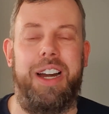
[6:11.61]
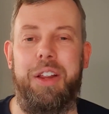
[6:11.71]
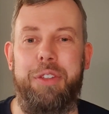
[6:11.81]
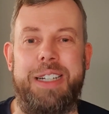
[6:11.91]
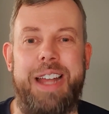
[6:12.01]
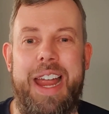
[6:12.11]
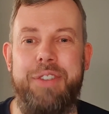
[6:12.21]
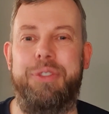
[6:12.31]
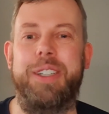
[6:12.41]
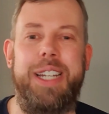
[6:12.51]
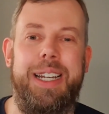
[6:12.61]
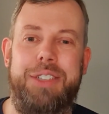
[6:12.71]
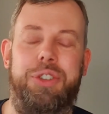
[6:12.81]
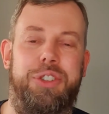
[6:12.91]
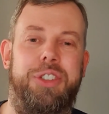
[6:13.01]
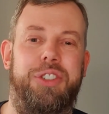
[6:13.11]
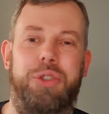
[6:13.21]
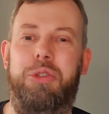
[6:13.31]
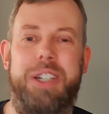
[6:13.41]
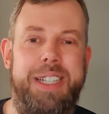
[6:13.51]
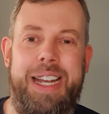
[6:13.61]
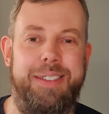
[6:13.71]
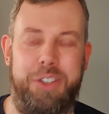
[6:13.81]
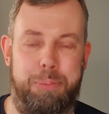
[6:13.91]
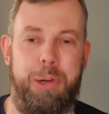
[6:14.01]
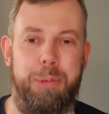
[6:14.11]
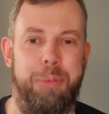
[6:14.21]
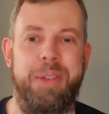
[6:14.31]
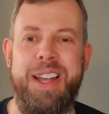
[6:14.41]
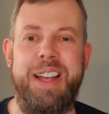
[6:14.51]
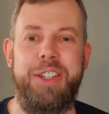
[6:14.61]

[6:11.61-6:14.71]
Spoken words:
And I think that every electrician has already had this problem.